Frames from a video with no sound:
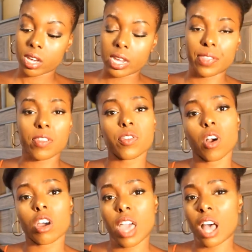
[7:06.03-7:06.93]
And I think they're
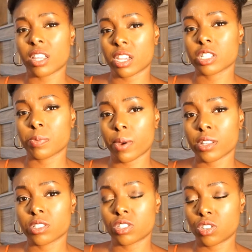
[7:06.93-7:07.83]
on
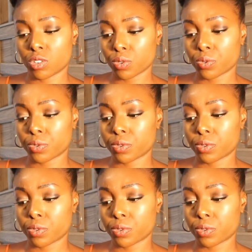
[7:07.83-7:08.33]
AliExpress too.